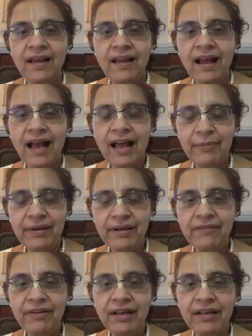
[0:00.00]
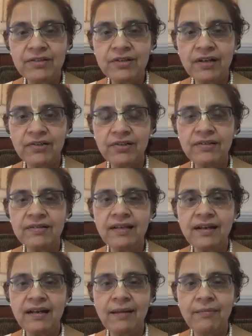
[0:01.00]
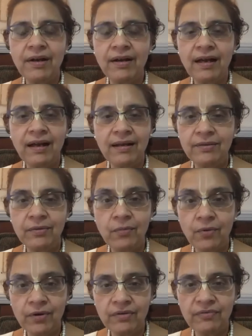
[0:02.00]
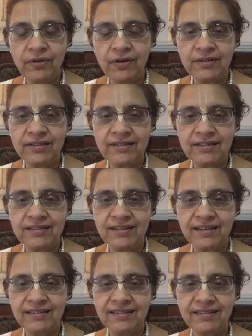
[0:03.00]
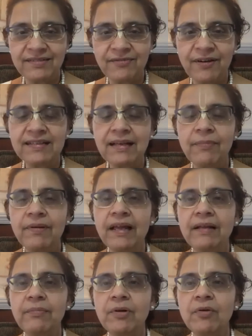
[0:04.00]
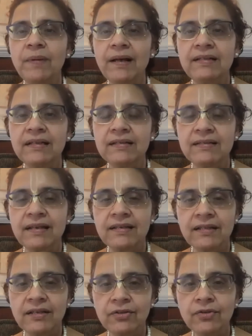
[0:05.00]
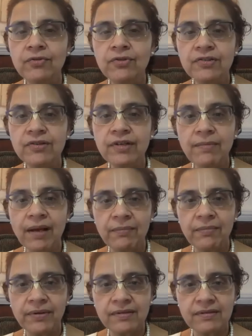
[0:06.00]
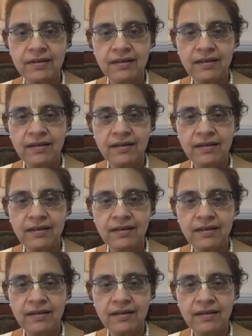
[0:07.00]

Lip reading: I've been giving instructions and I don't want to follow these instructions. For example, like Prabhupada just says that you just read my books.